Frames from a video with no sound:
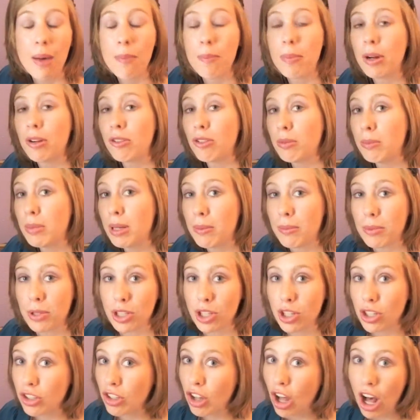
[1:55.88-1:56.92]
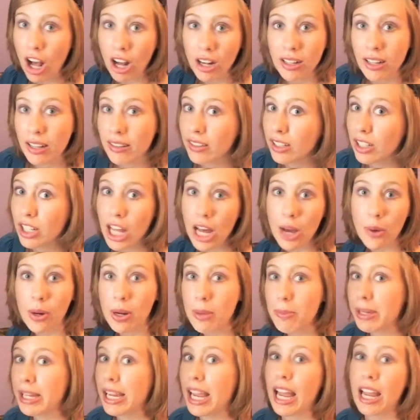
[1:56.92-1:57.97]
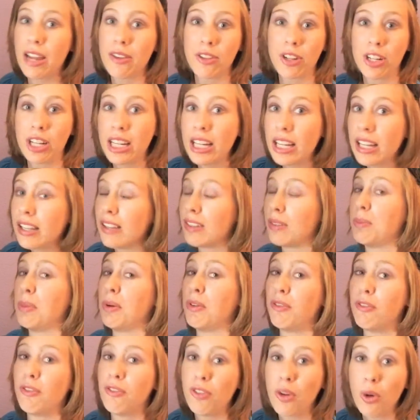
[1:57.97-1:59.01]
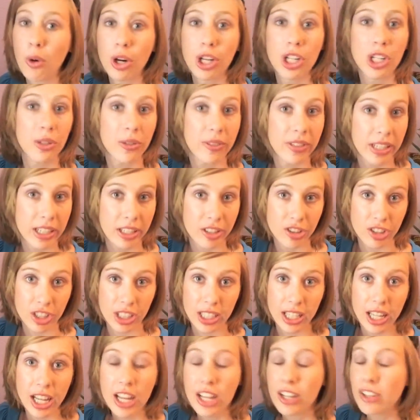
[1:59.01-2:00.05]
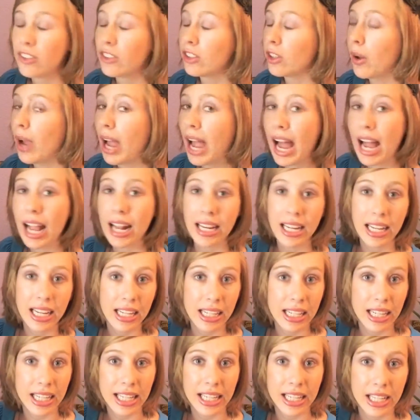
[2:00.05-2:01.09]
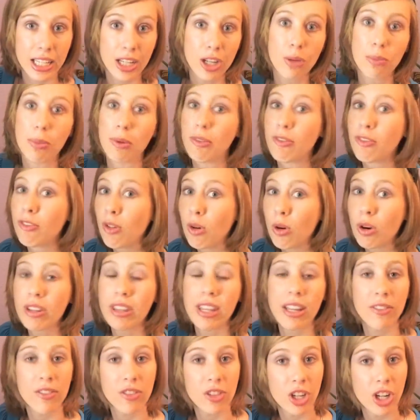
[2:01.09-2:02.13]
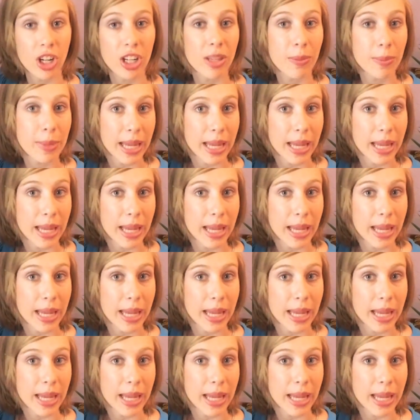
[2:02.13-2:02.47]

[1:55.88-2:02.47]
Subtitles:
But remember, your dog doesn't know what a behavior is before you teach it, so adding in a cue before they've learned the